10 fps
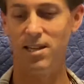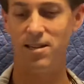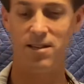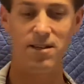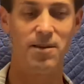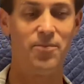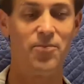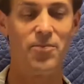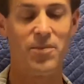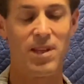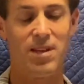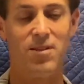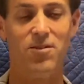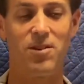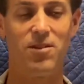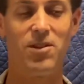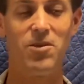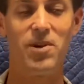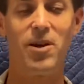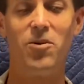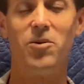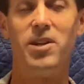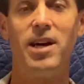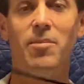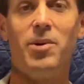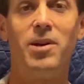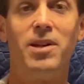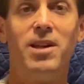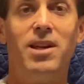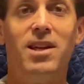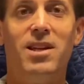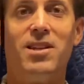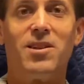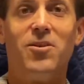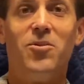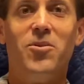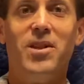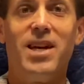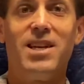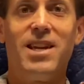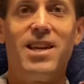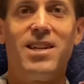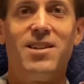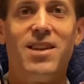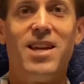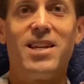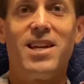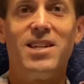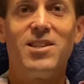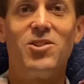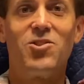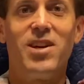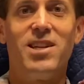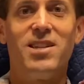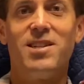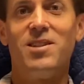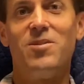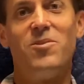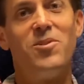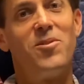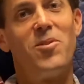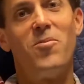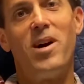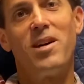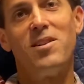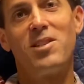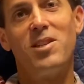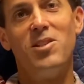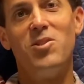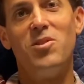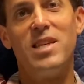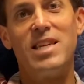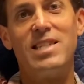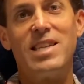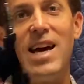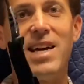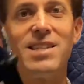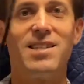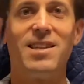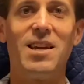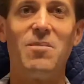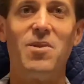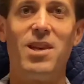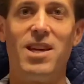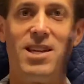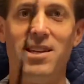As you can see, when I hold it up, it's gonna hang nice and straight. And when you're in the water, it's gonna do the exact same thing.